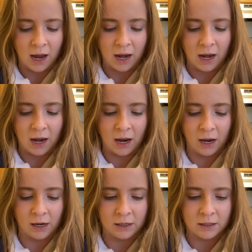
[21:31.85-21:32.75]

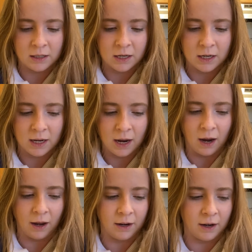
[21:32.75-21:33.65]
And
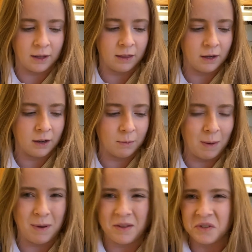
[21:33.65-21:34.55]
yeah, and I think
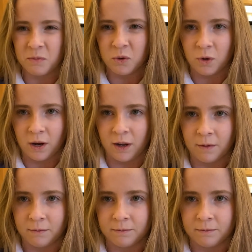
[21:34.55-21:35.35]
maybe some zucchini.